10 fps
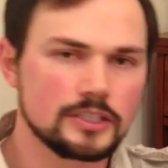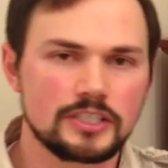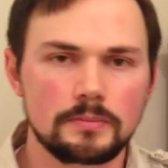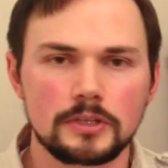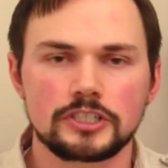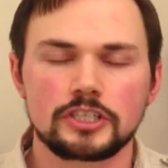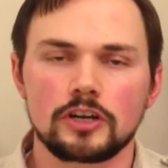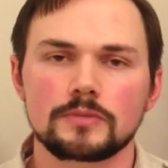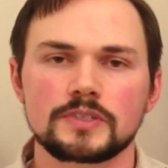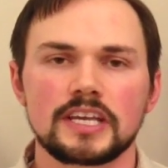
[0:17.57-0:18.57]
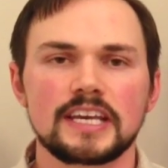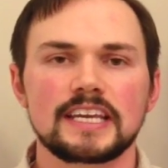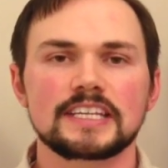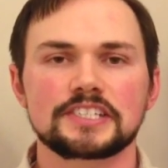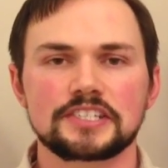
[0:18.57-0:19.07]
Simplest terms,
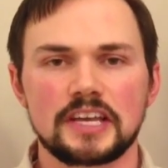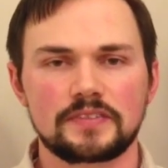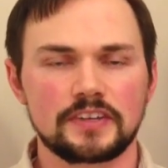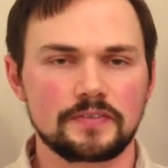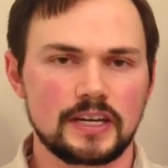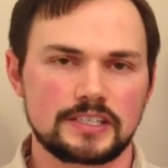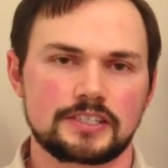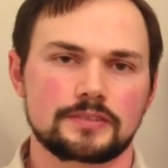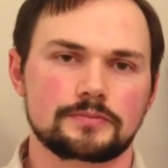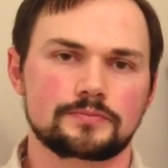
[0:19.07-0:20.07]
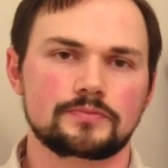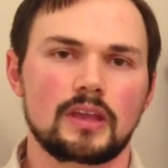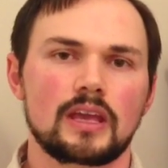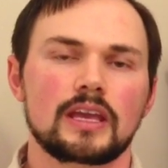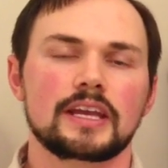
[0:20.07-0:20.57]
it's a safety device.
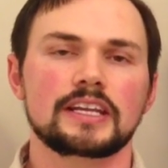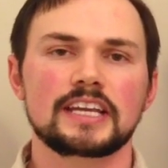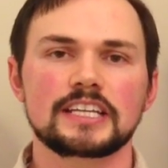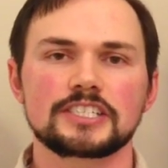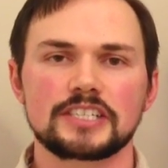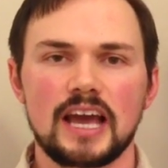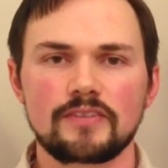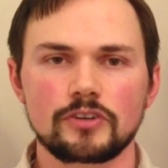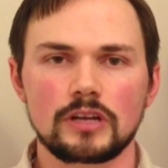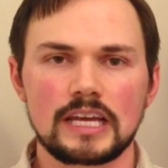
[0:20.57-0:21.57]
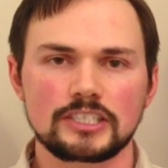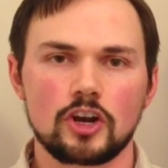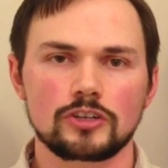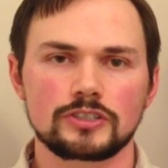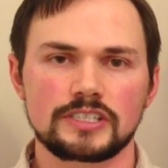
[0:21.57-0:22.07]
It engages after a last
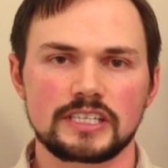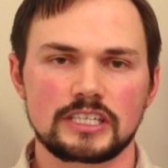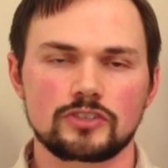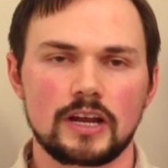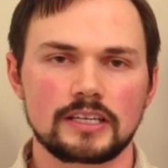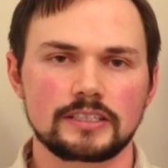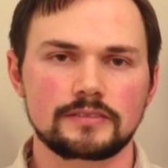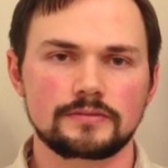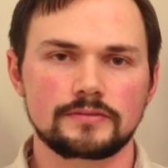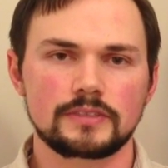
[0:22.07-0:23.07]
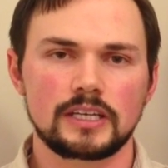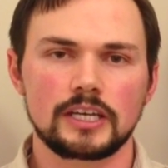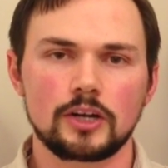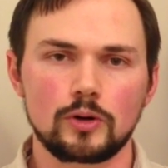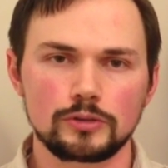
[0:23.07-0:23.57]
cartridge is extracted,
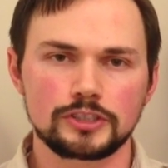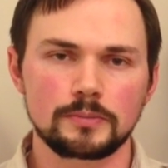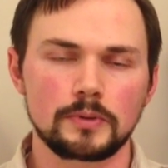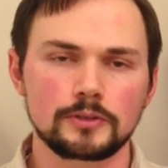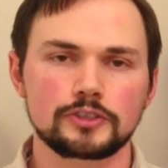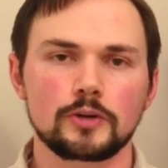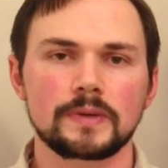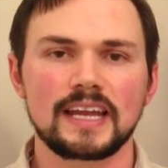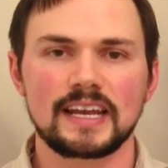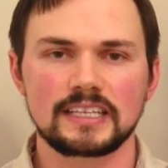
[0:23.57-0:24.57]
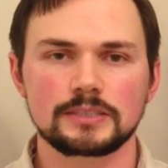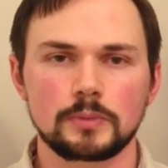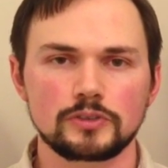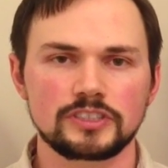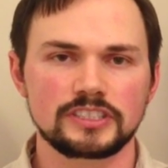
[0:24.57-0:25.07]
it holds the bolt open and
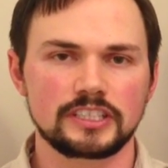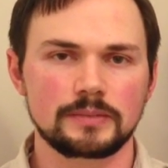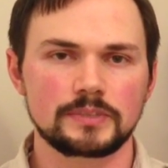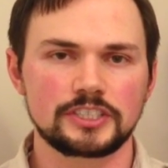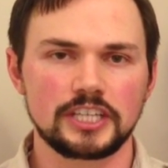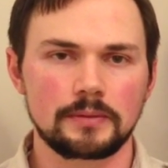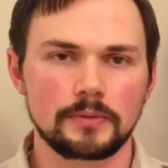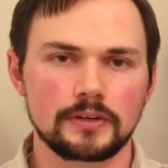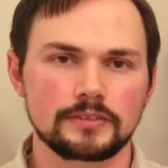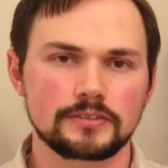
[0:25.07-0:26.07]
exposes an empty chamber.